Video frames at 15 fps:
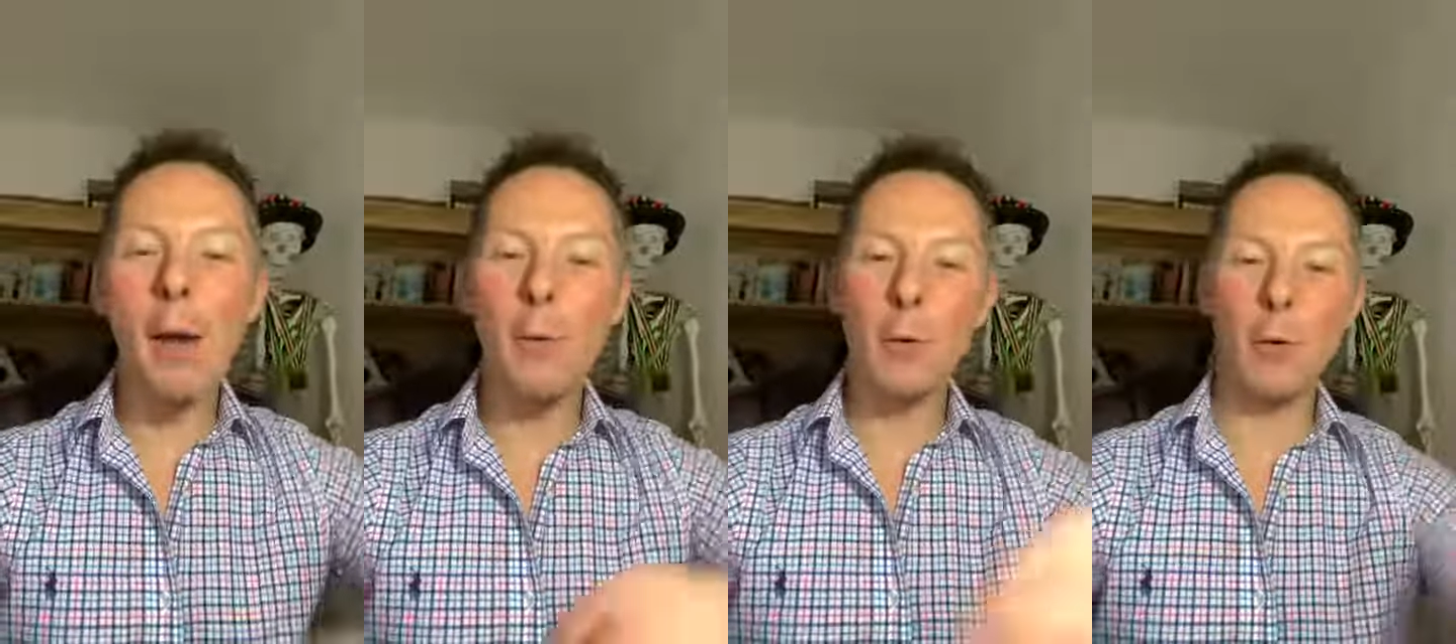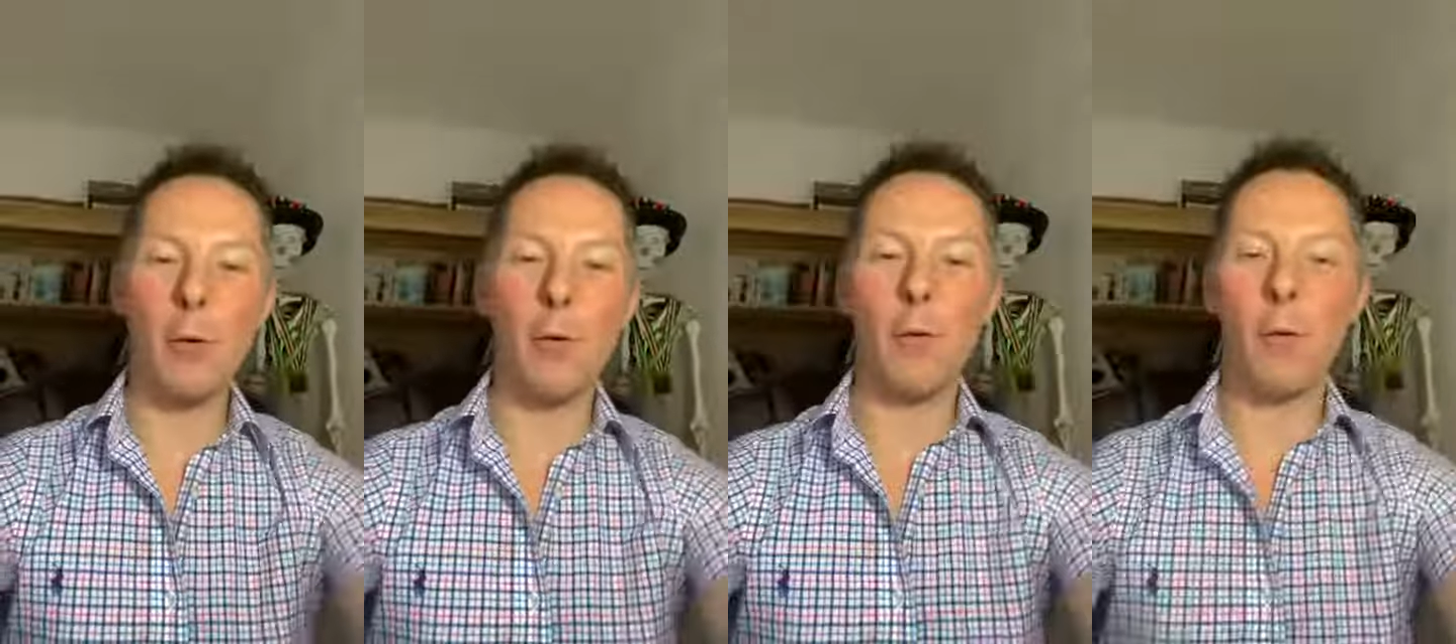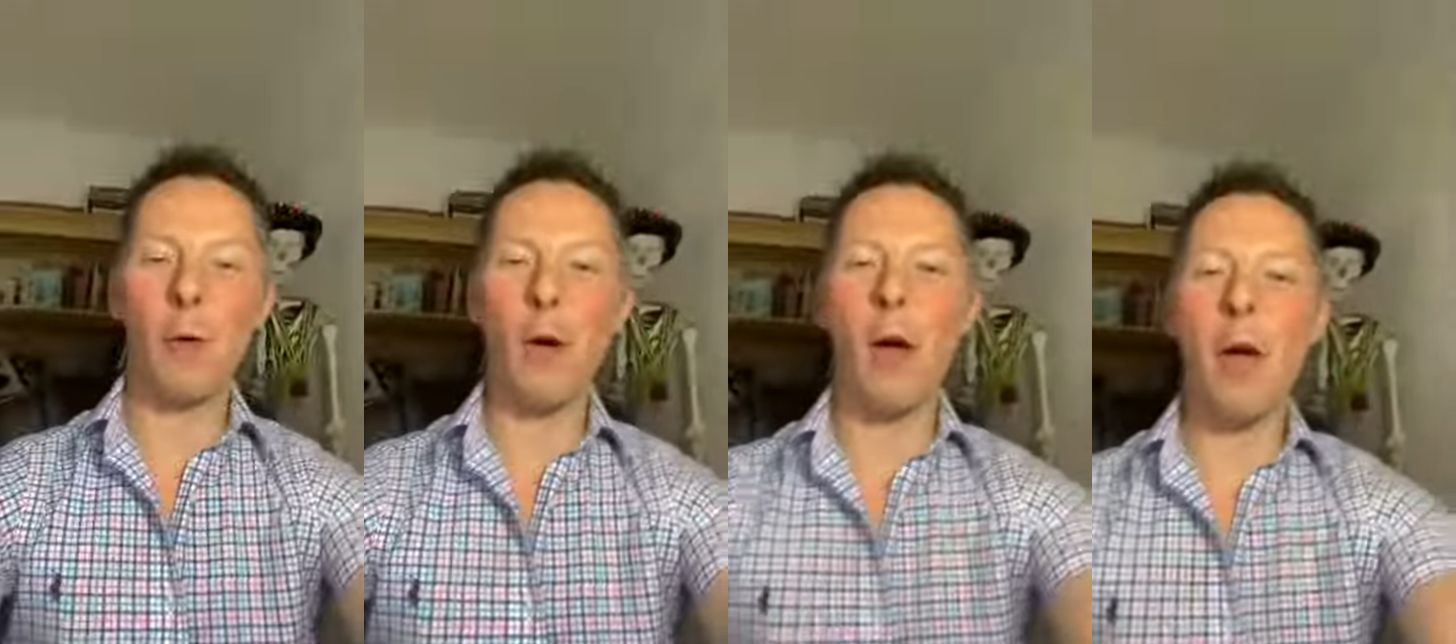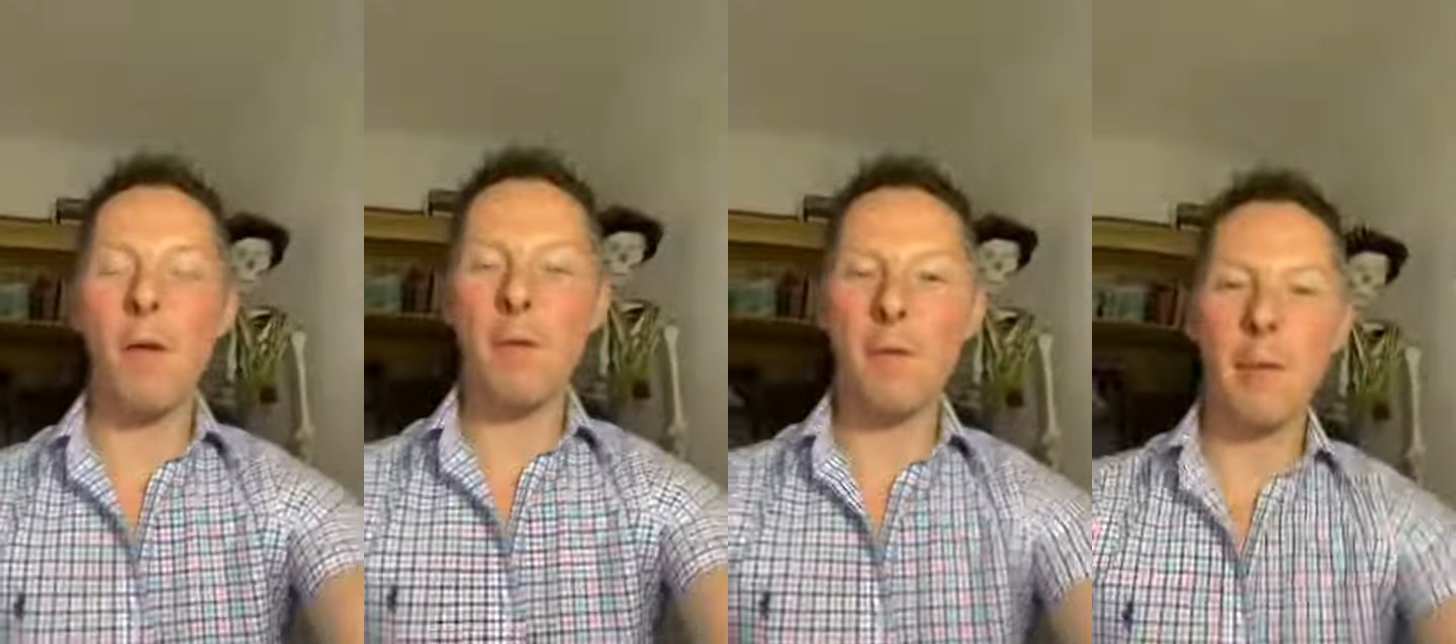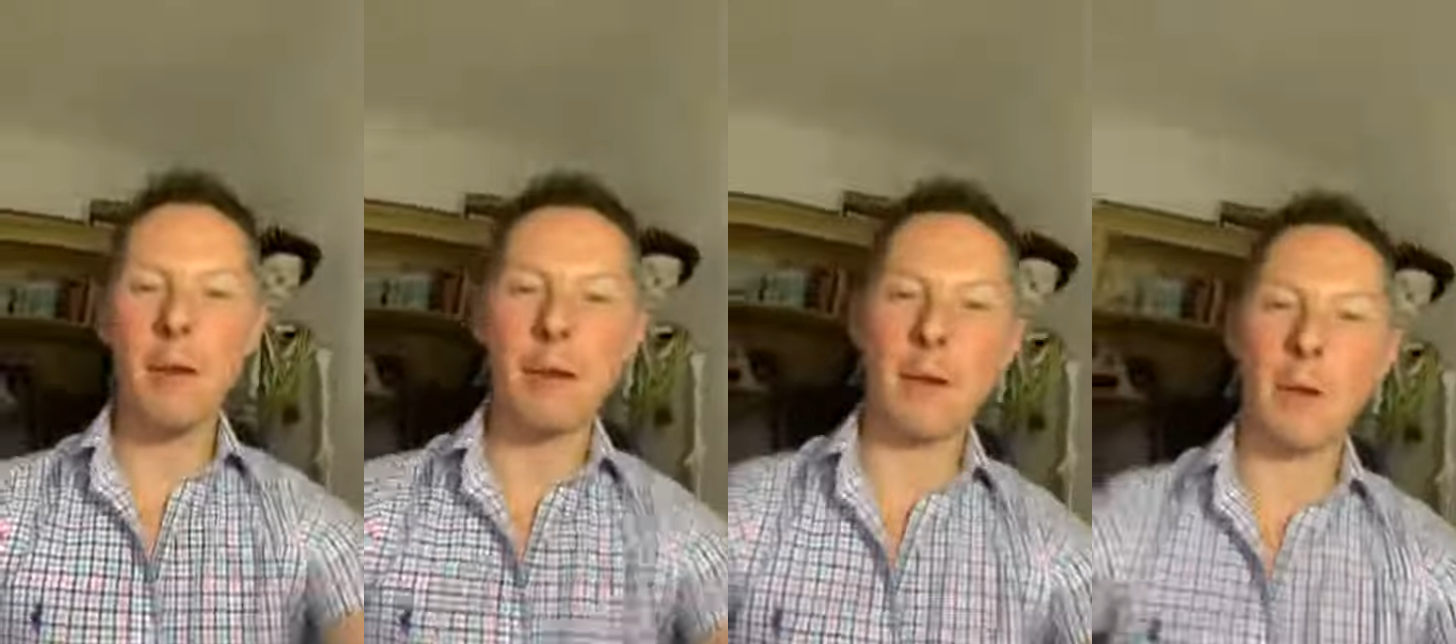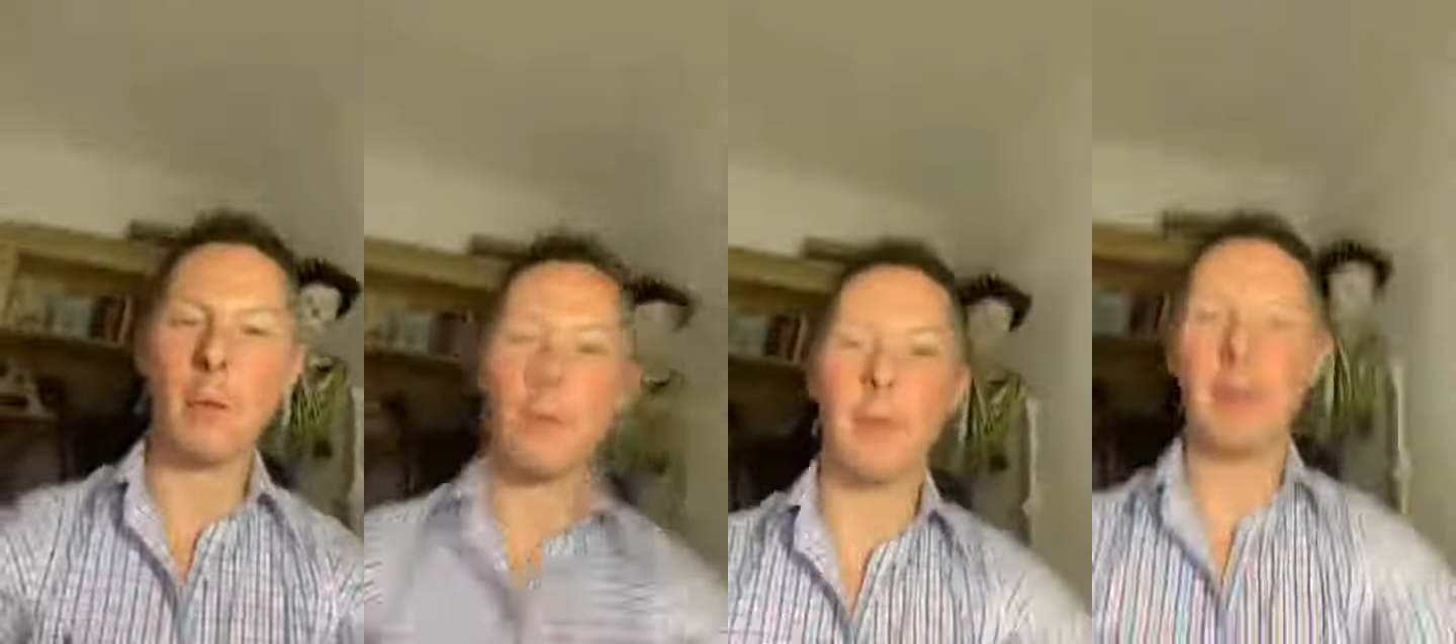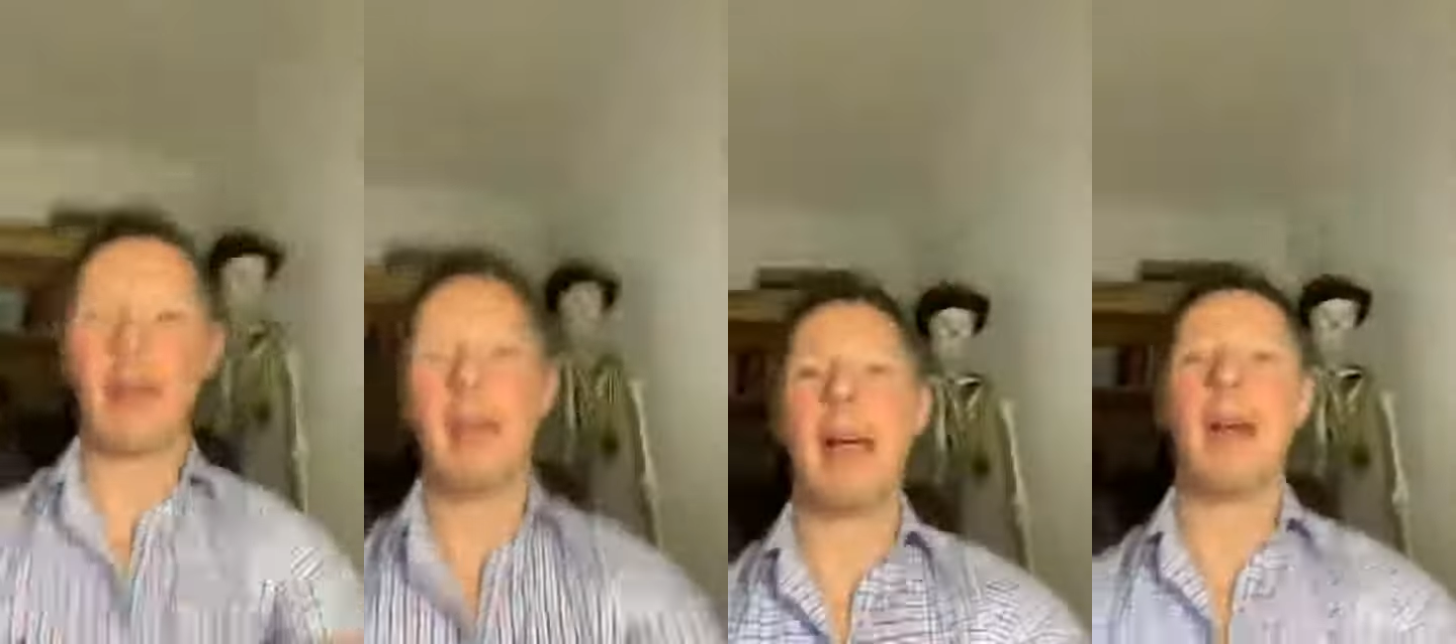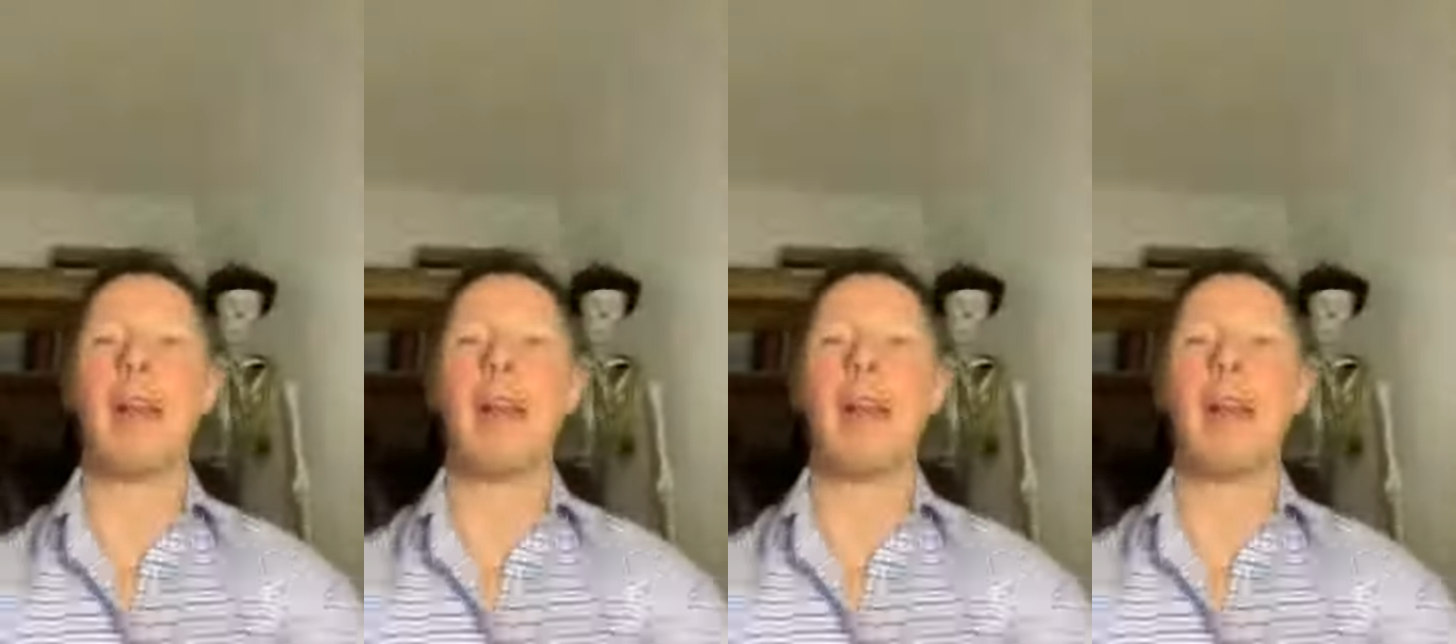would cover a video today,